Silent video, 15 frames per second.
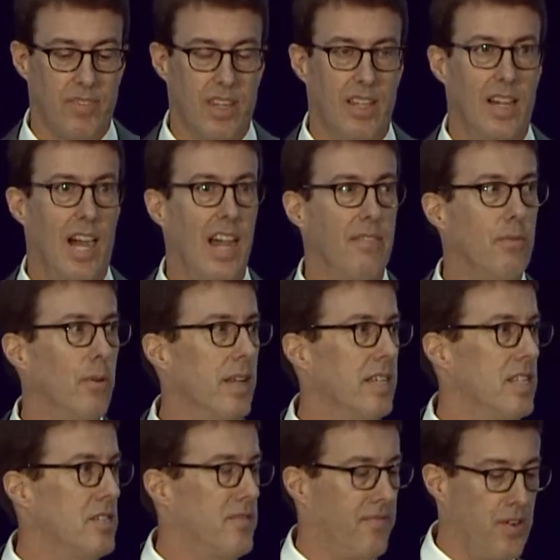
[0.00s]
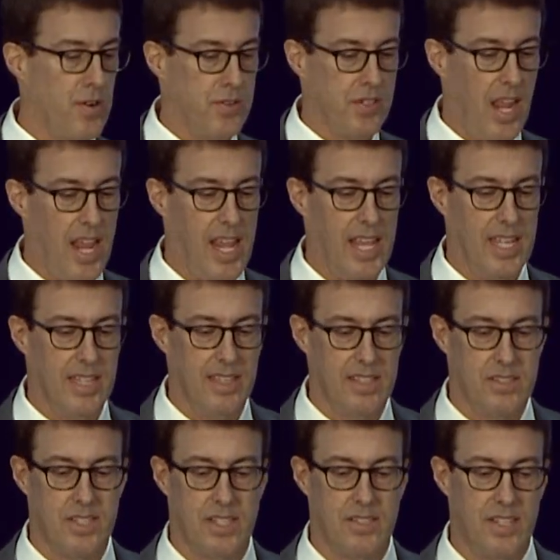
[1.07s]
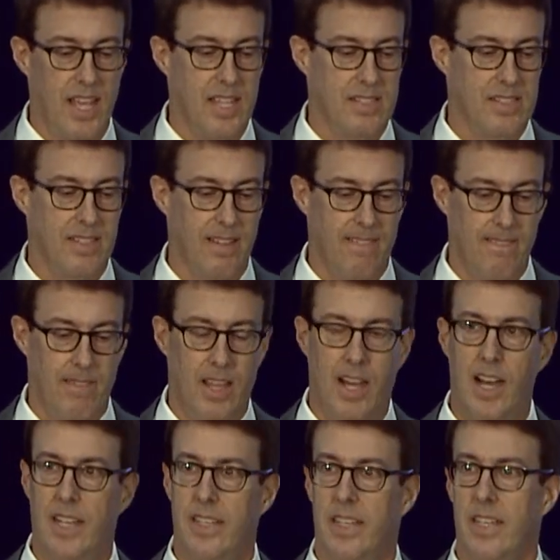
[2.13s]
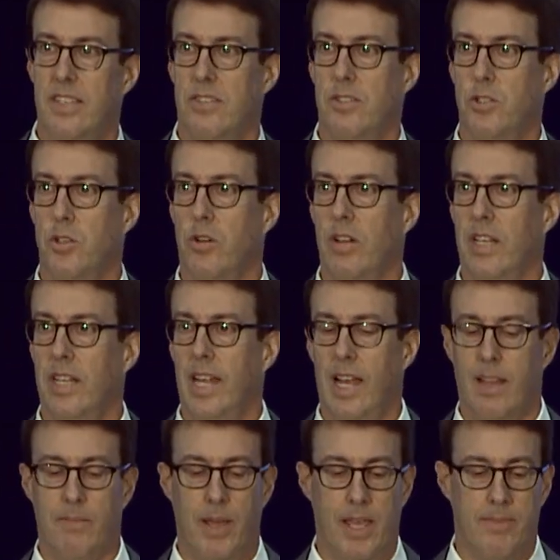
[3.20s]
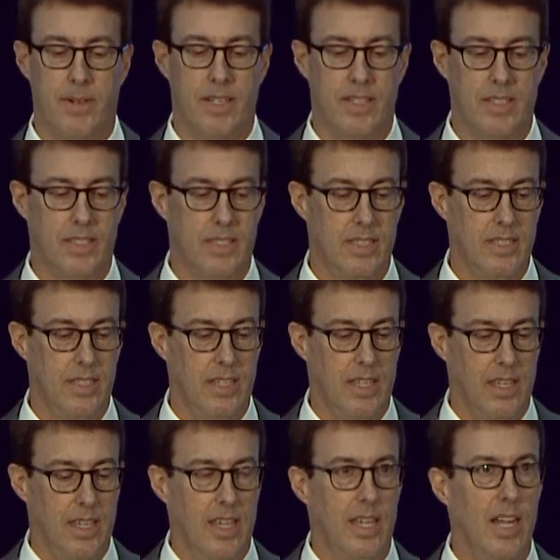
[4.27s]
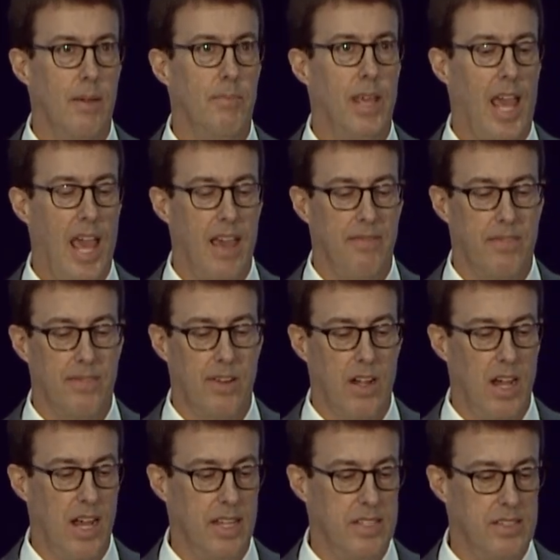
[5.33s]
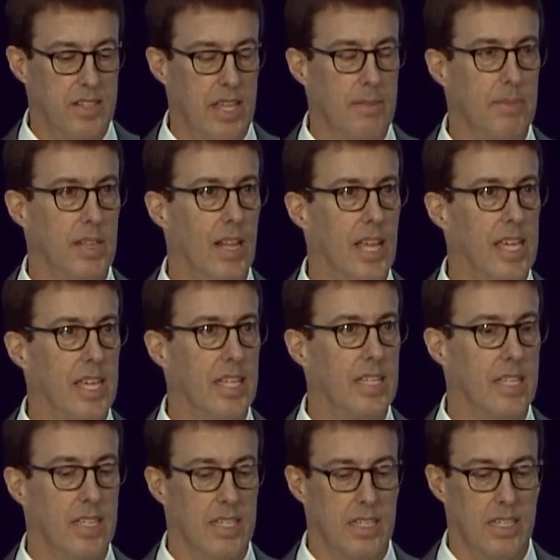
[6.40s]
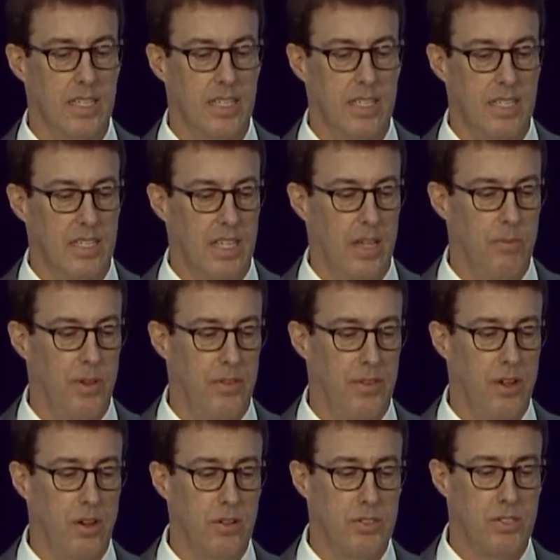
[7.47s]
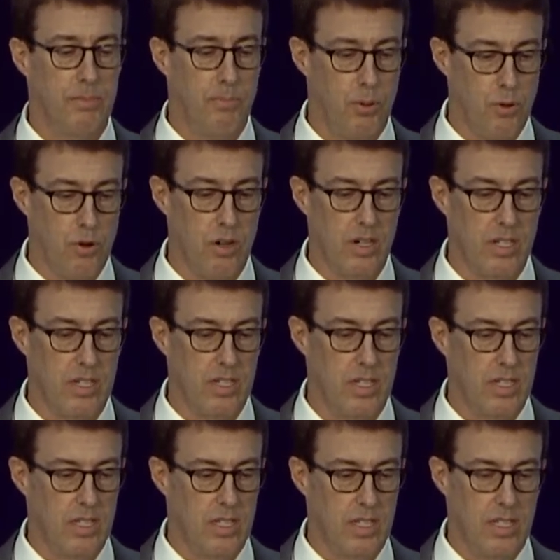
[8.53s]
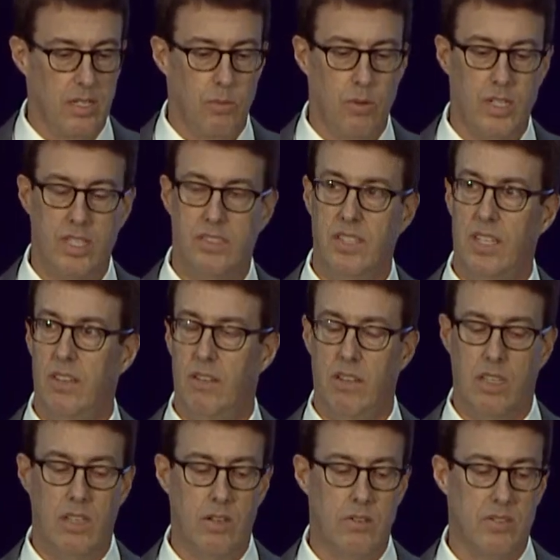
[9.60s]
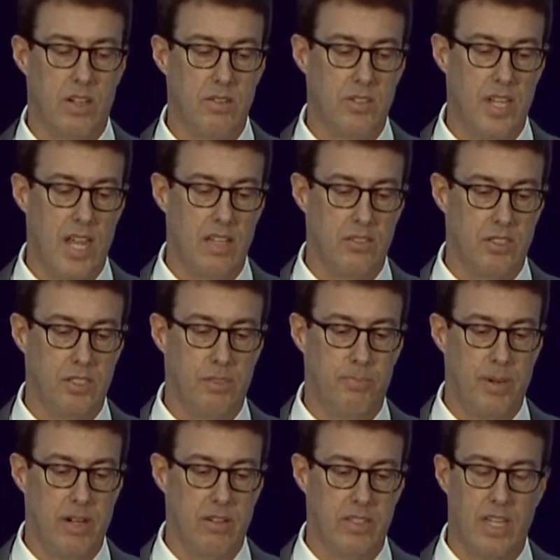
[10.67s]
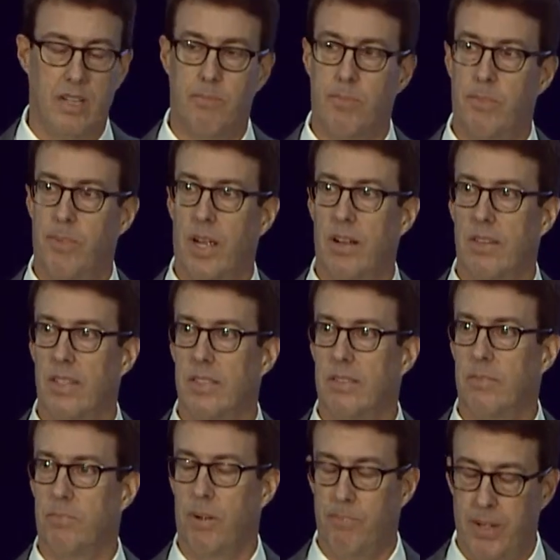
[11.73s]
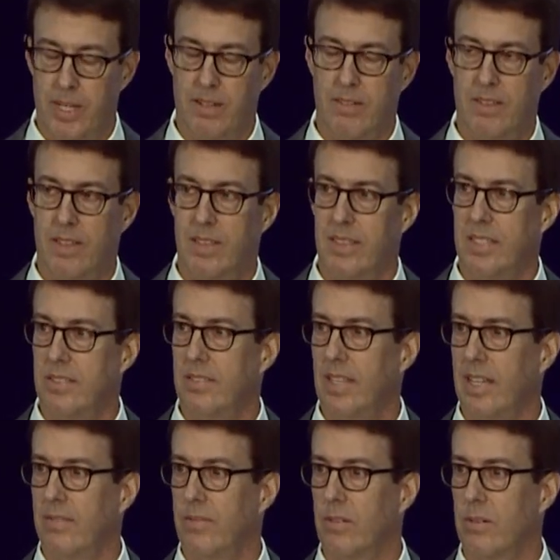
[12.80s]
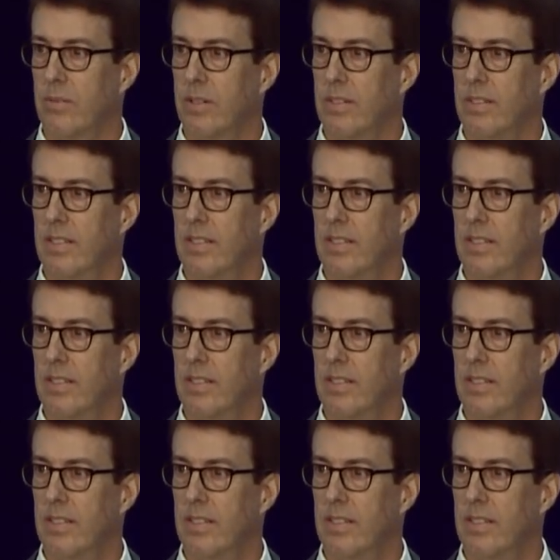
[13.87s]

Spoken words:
I've witnessed firsthand the success Honda has enjoyed in Alabama. And on behalf of our Honda team in Lincoln, and with your support, we'll continue to use our challenging spirit to help propel this state forward.